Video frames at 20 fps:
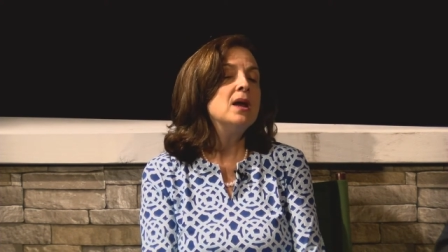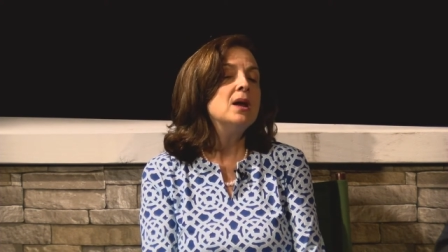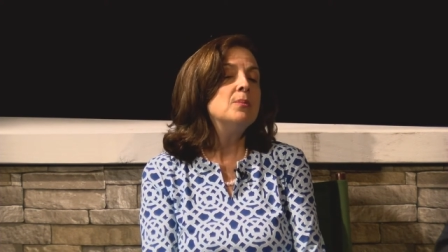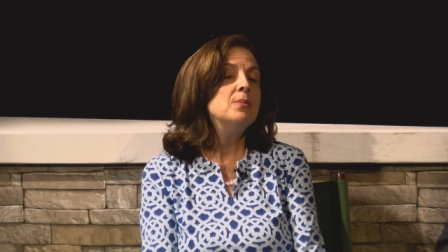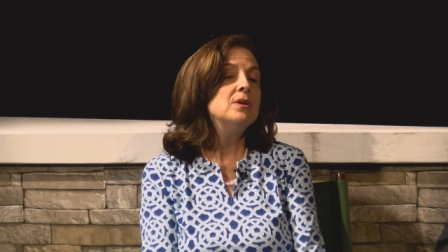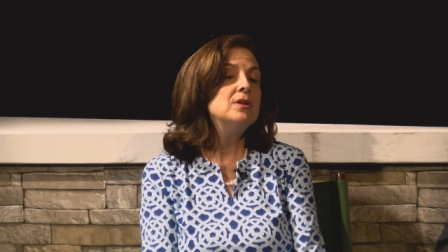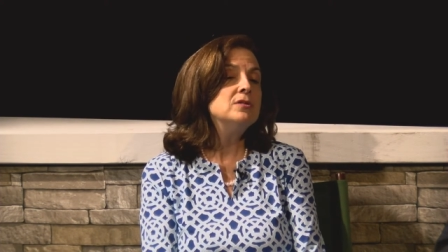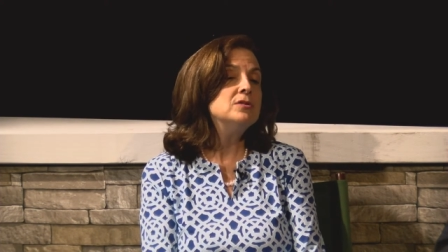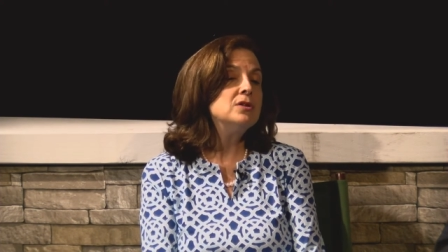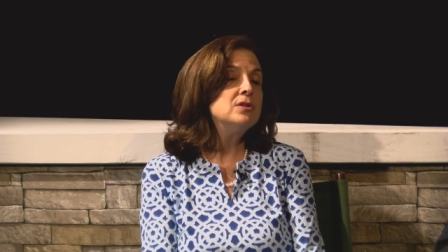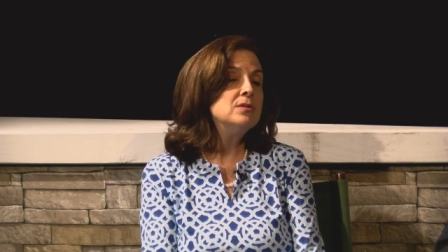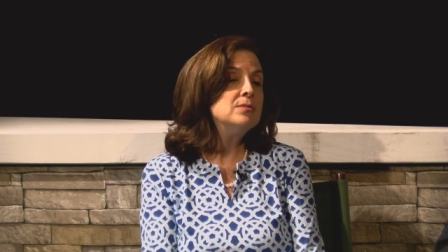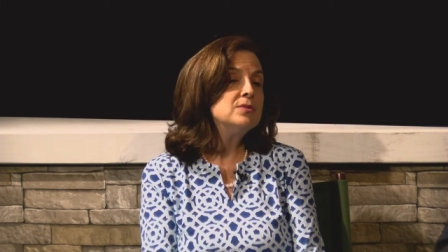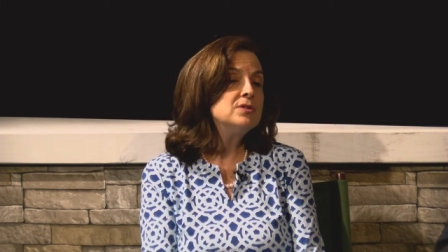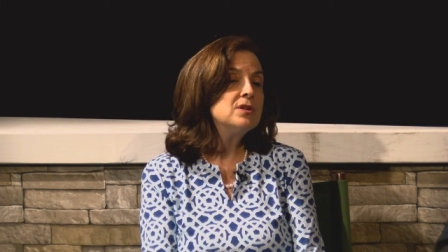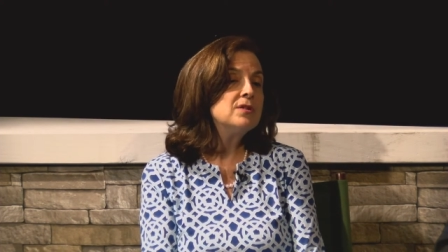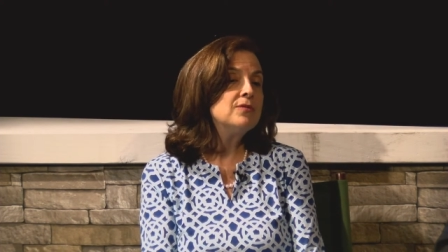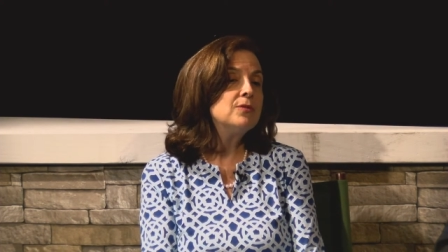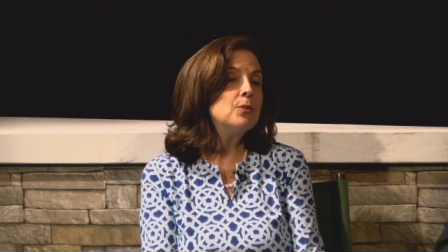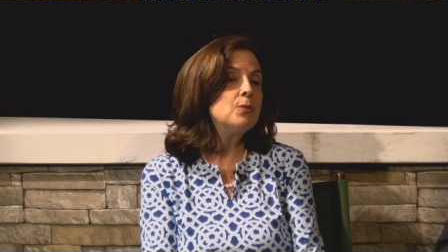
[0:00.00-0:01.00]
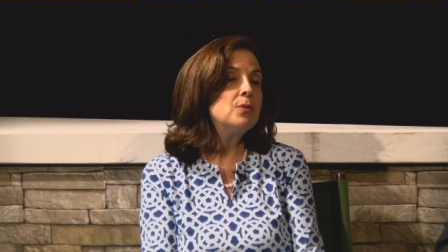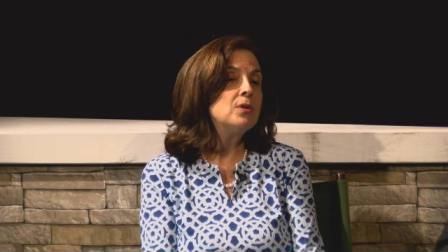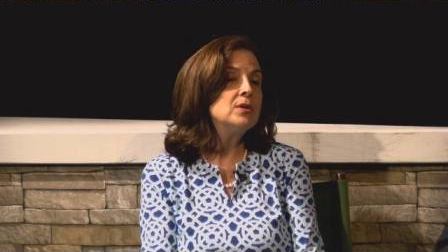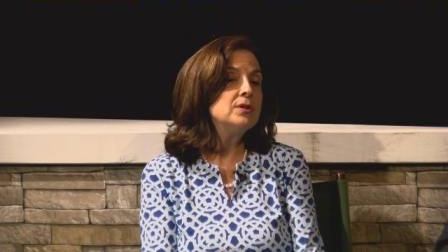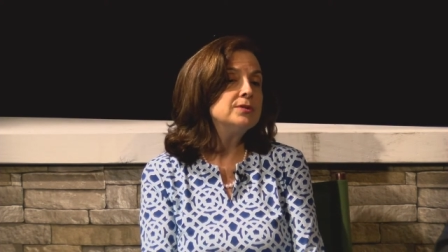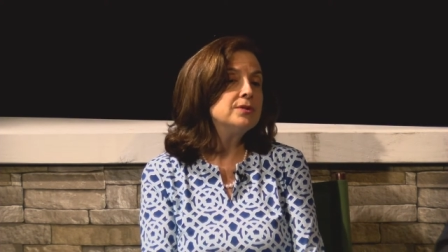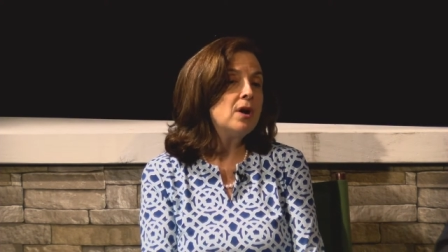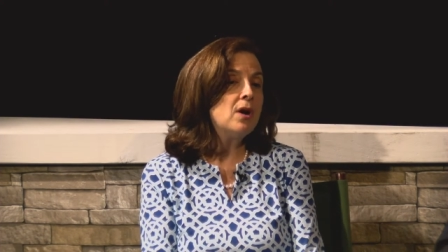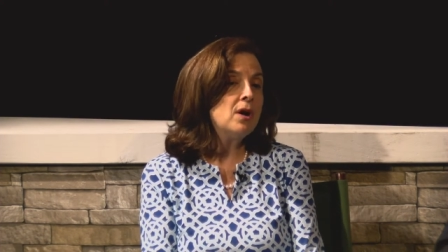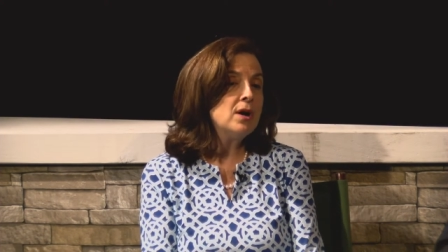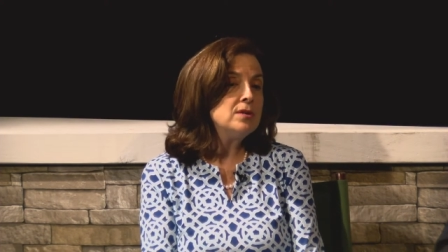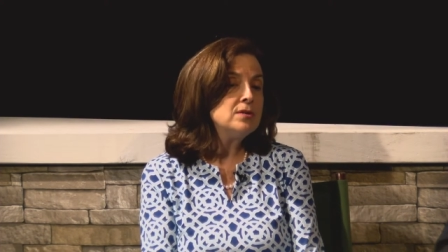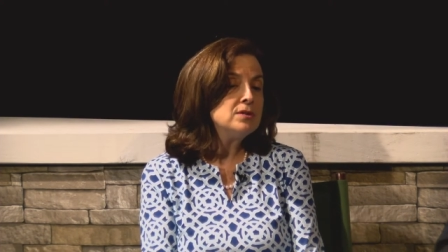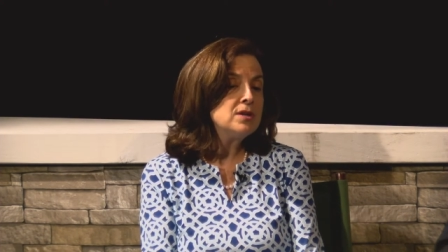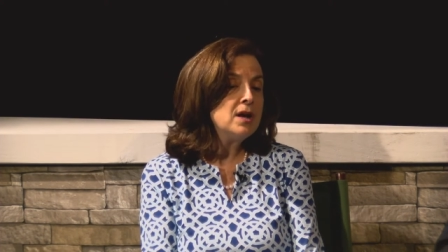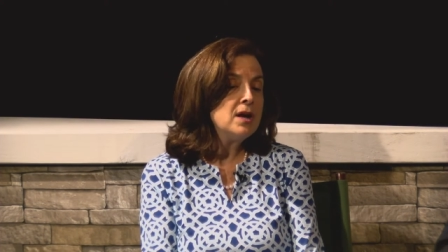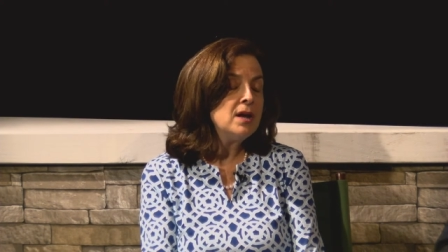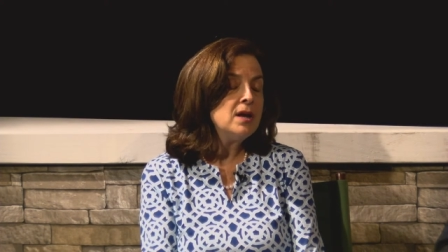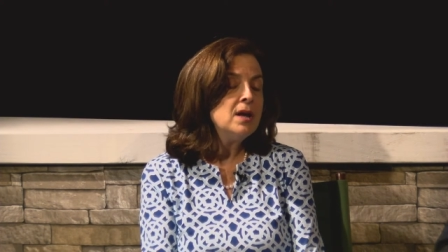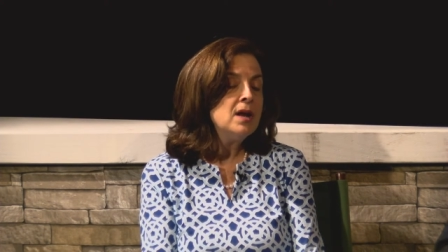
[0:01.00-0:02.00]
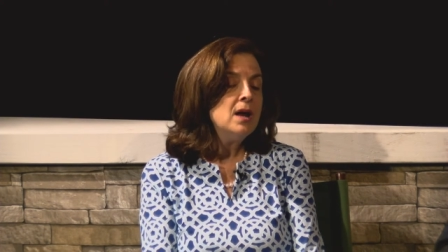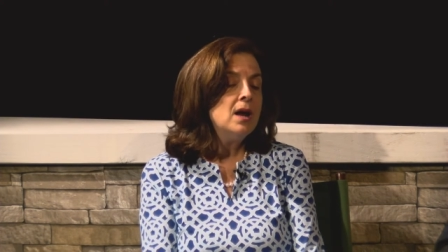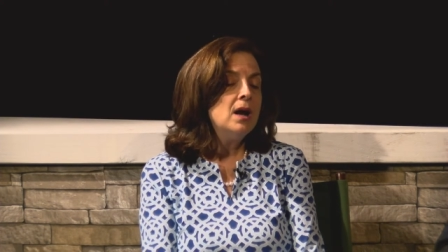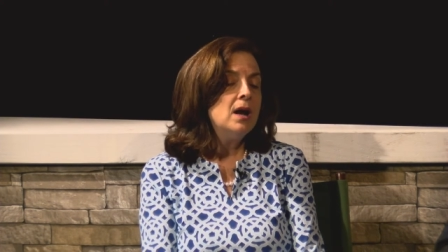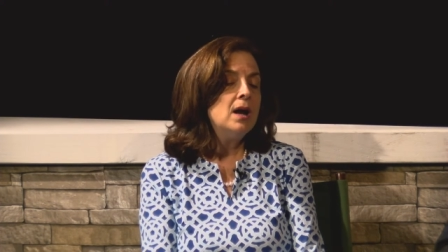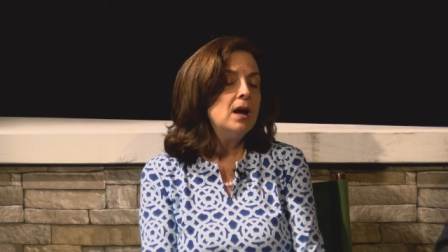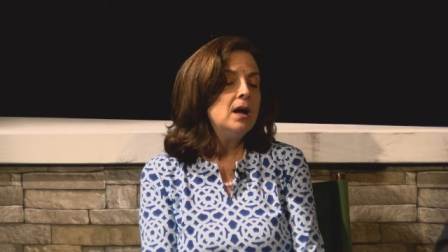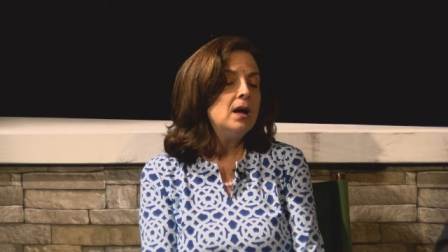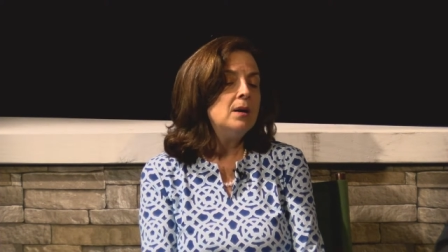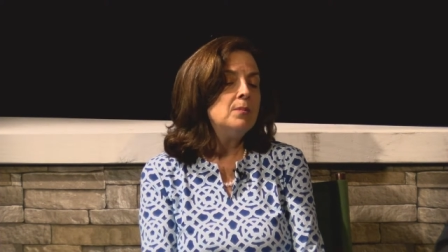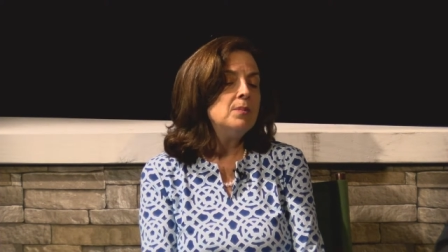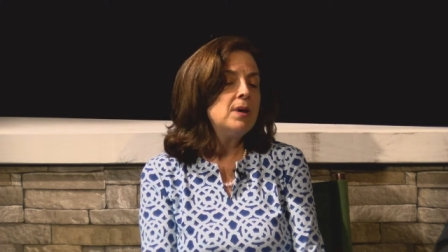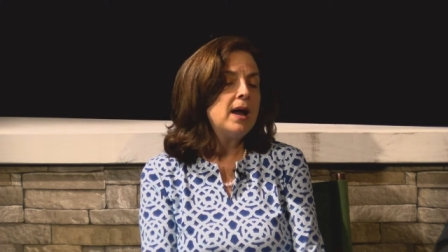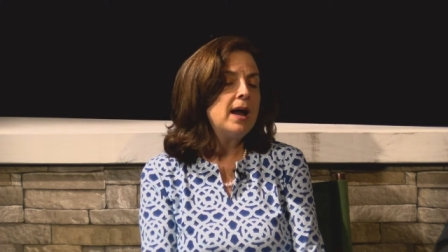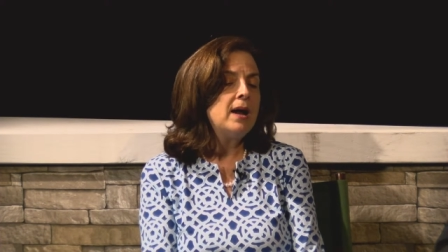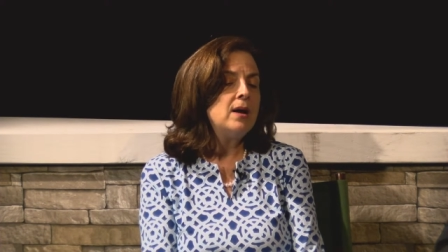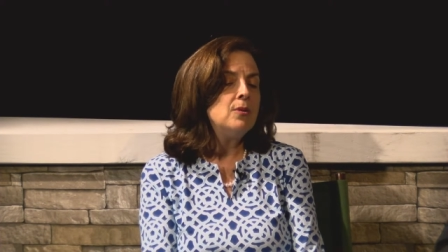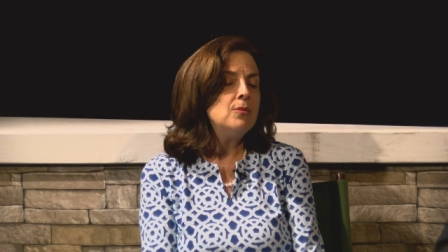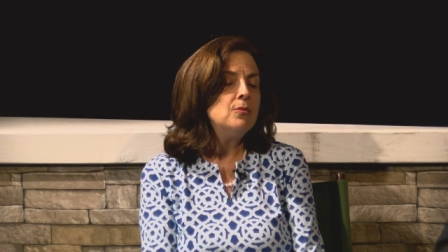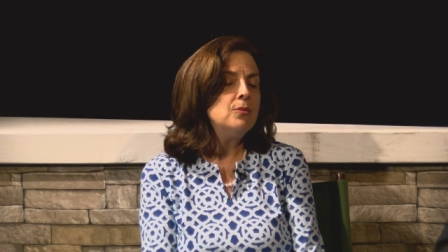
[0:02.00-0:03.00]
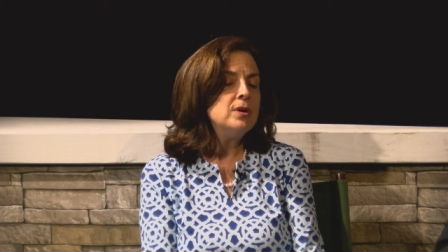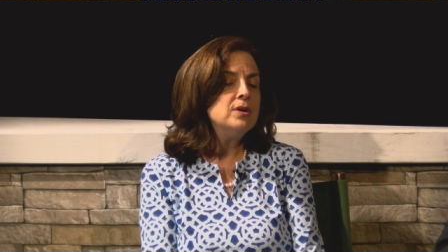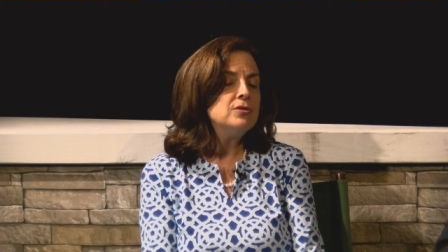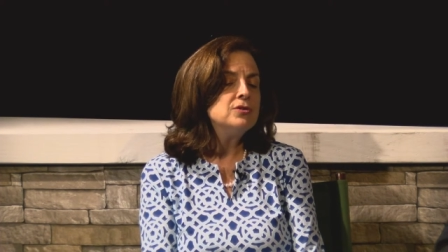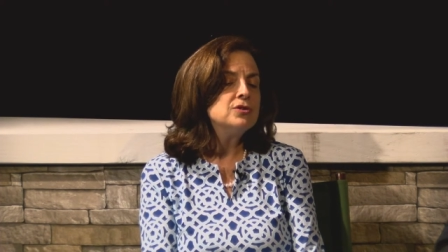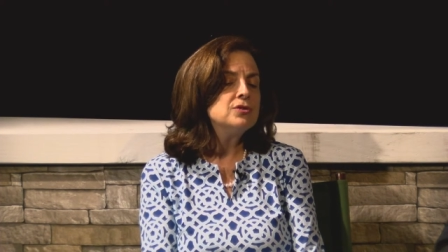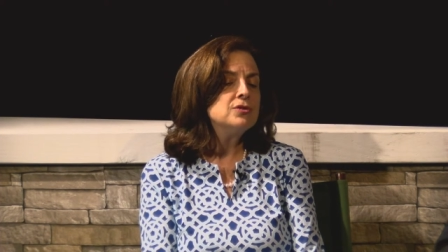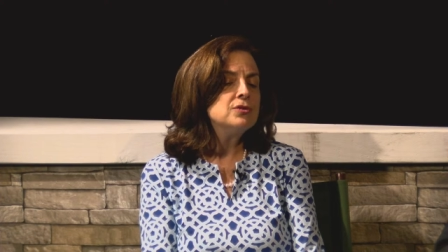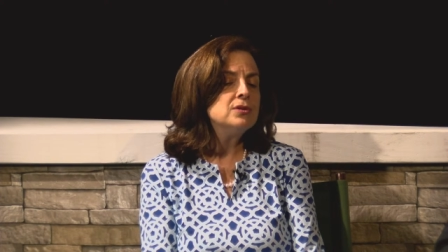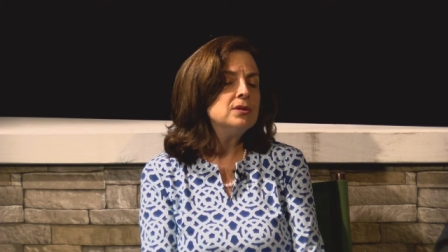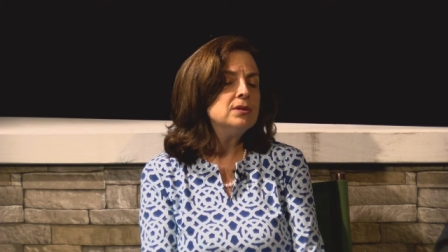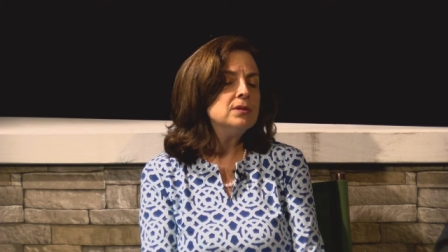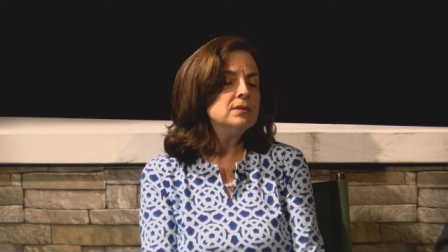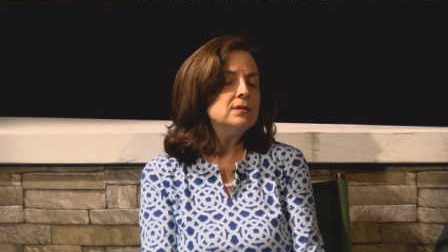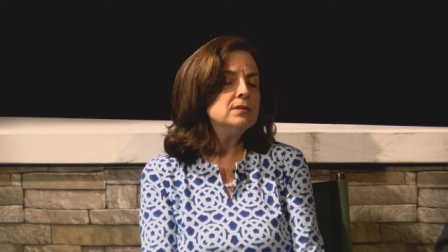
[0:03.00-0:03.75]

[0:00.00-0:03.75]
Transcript: But in terms of World Art Day, how we should